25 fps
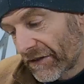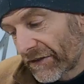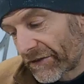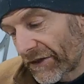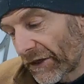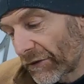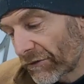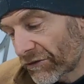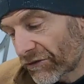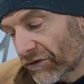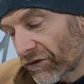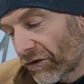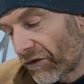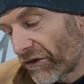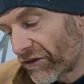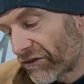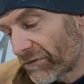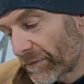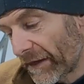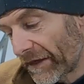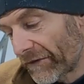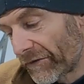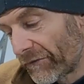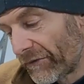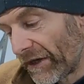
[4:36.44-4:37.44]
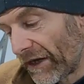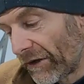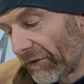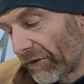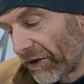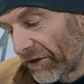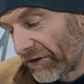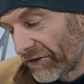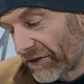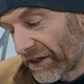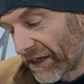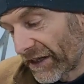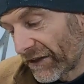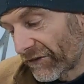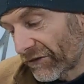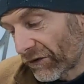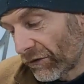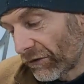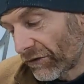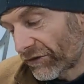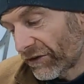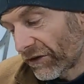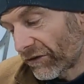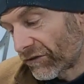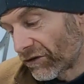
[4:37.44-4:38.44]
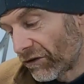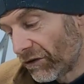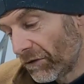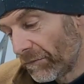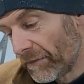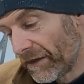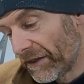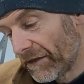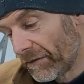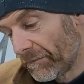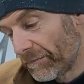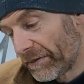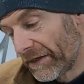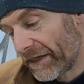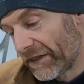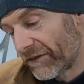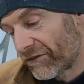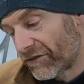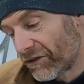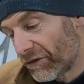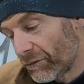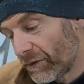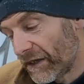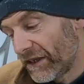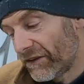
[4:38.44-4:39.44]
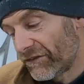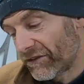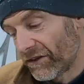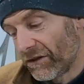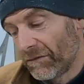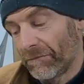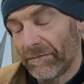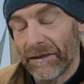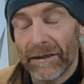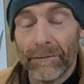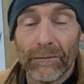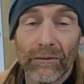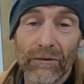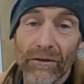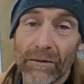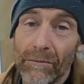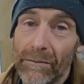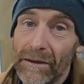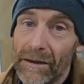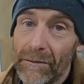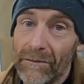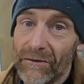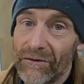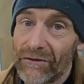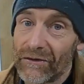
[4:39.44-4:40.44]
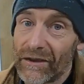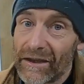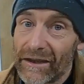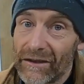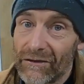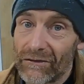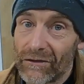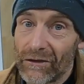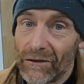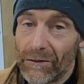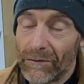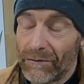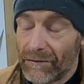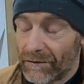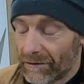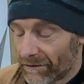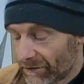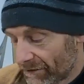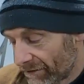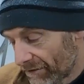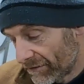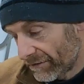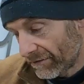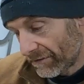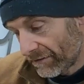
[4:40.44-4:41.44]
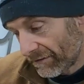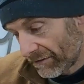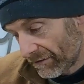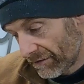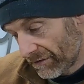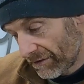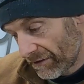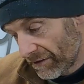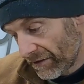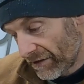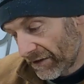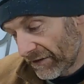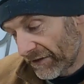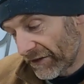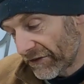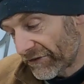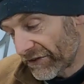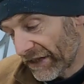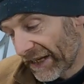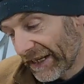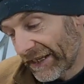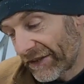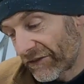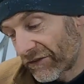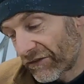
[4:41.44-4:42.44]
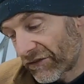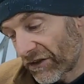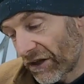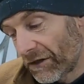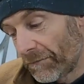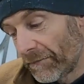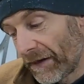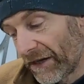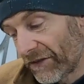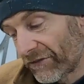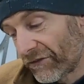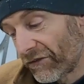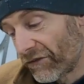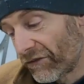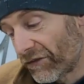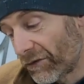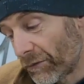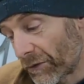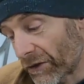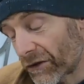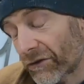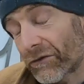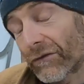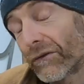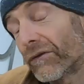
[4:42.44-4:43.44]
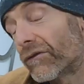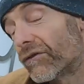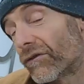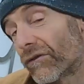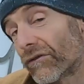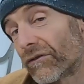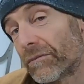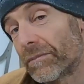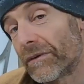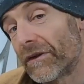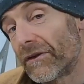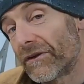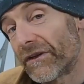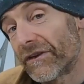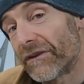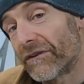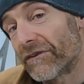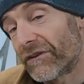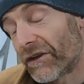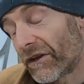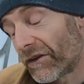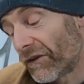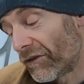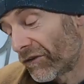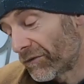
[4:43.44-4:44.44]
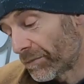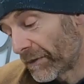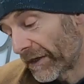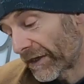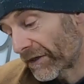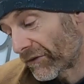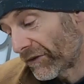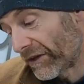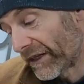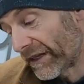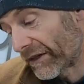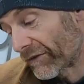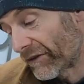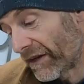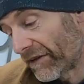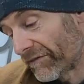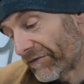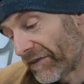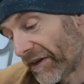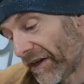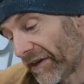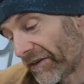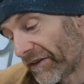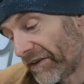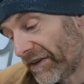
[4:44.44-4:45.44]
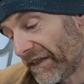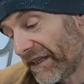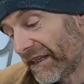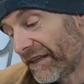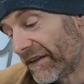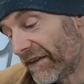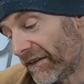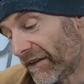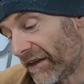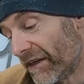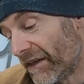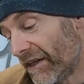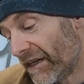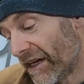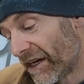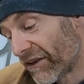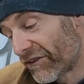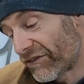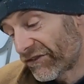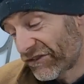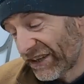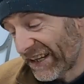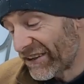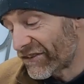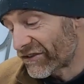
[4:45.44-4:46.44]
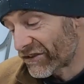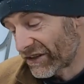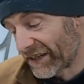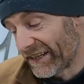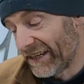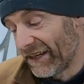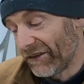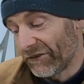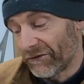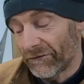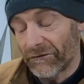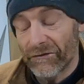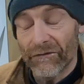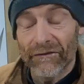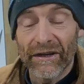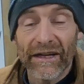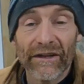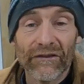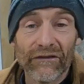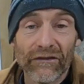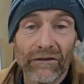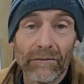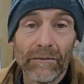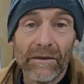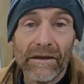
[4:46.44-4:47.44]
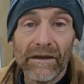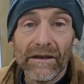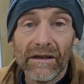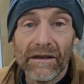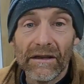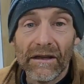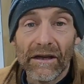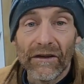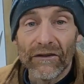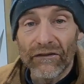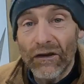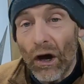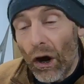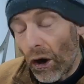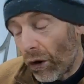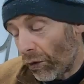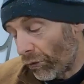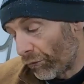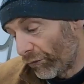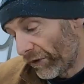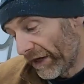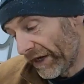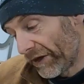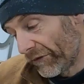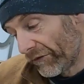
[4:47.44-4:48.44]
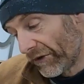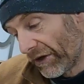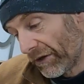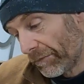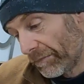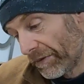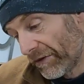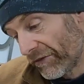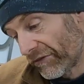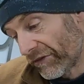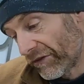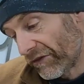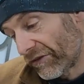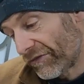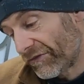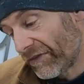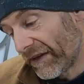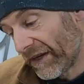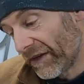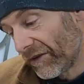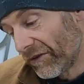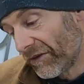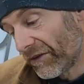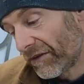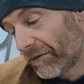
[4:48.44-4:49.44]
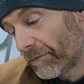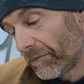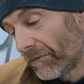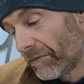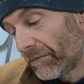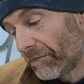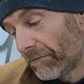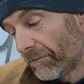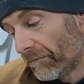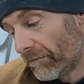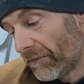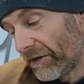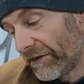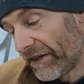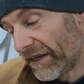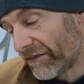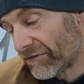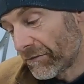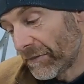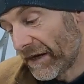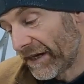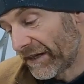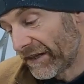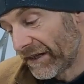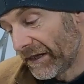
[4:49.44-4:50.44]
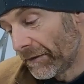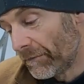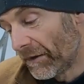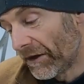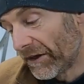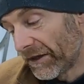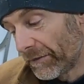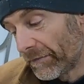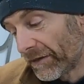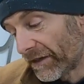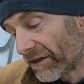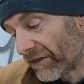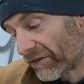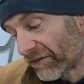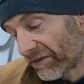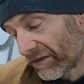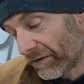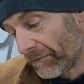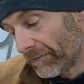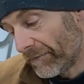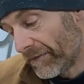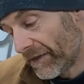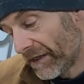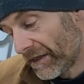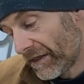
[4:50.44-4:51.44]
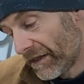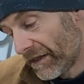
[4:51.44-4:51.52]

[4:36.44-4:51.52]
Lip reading: Those stories about the railroad days also taught me that being too easy on people can be a mistake too. The Italian stonemasons who were crucial to building the tunnels my great-grandfather needed essentially held him to ransom, and his whole railroad business failed. Never made any money because of them.